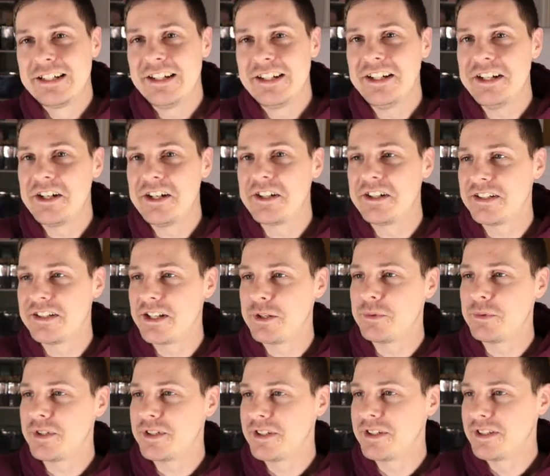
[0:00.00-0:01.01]
You know, they
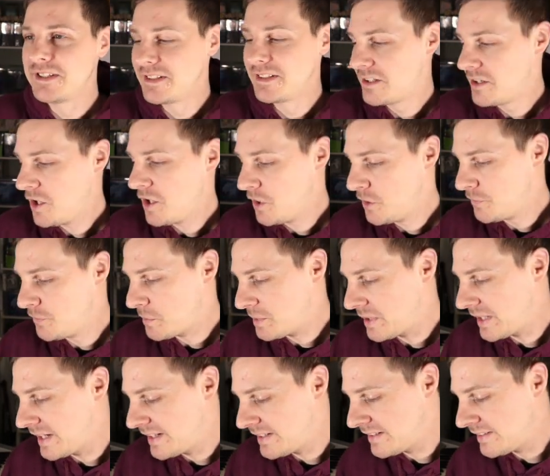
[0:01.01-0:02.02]
were
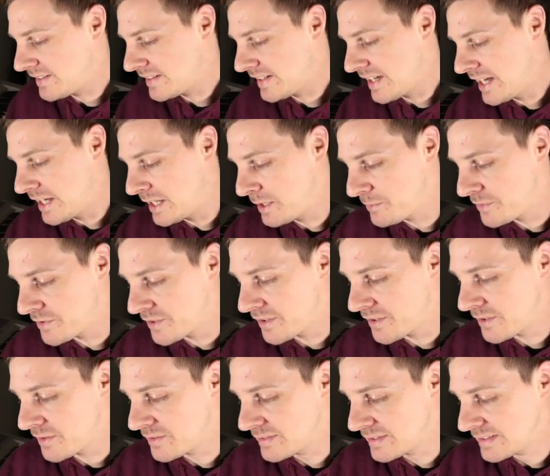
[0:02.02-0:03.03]
overplayed in the game,
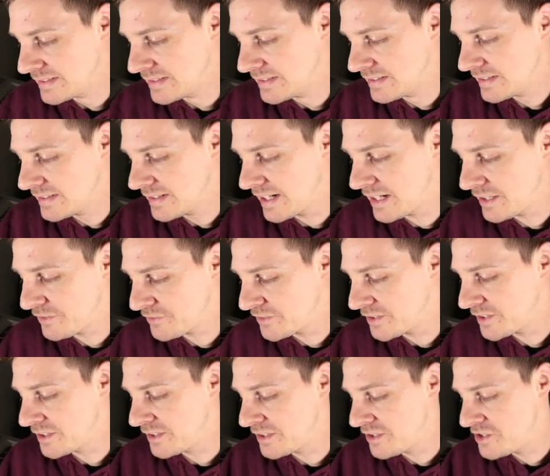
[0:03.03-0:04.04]
so
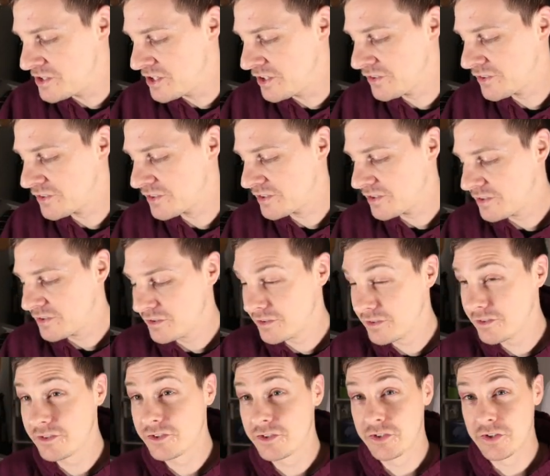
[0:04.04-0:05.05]
after just
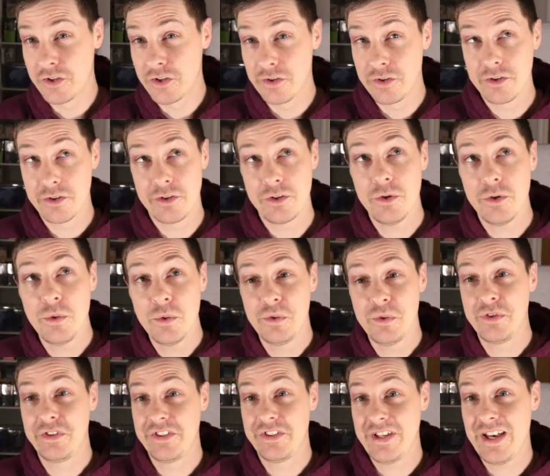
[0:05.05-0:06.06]
2
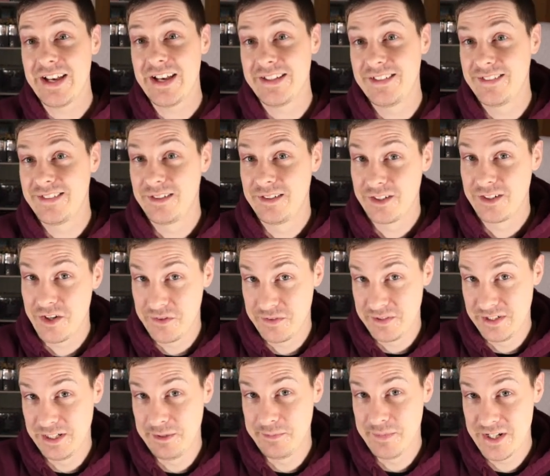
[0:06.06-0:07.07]
sets
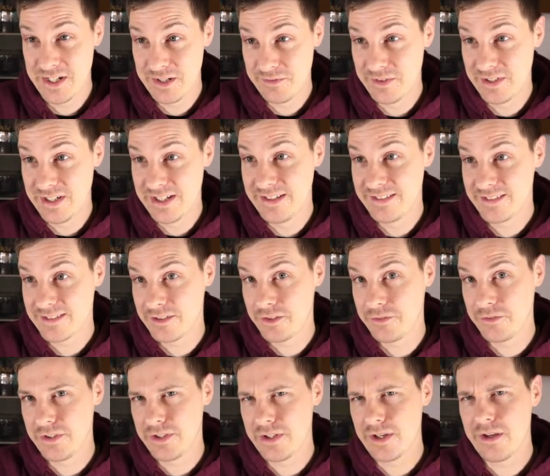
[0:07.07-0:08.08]
currently being released,
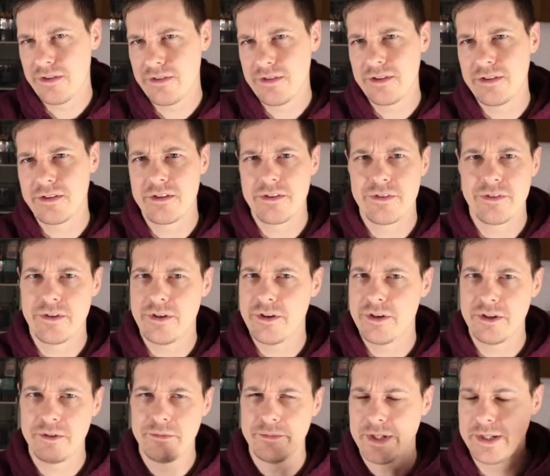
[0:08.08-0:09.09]
obviously I think the
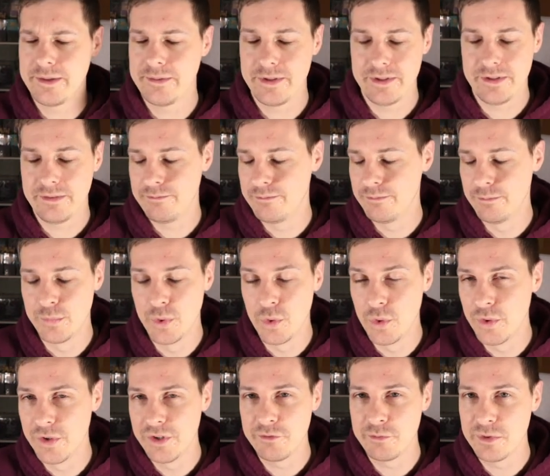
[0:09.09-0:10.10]
3rd, maybe
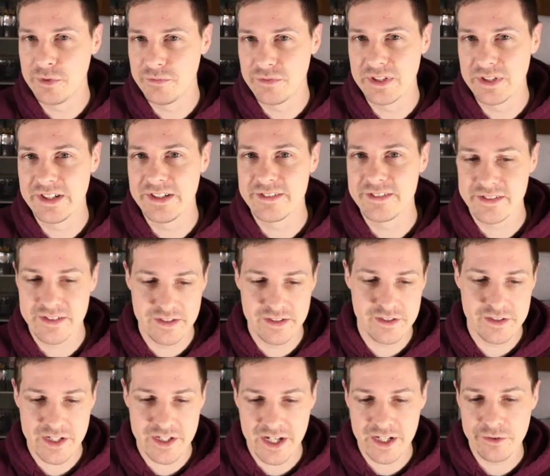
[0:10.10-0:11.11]
more, have been released
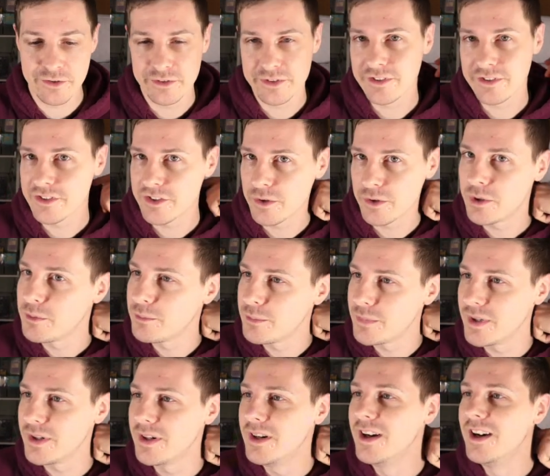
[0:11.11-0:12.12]
in China and so on,
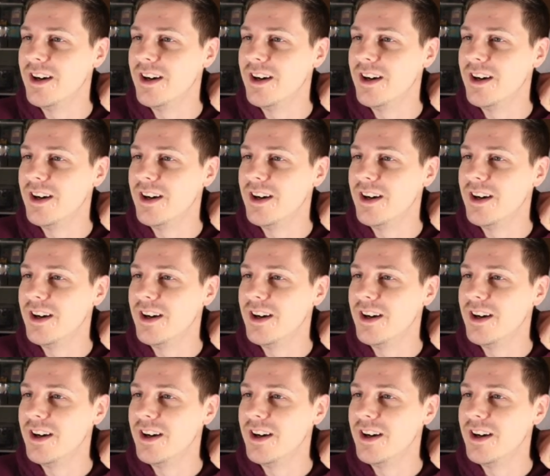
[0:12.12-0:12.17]
but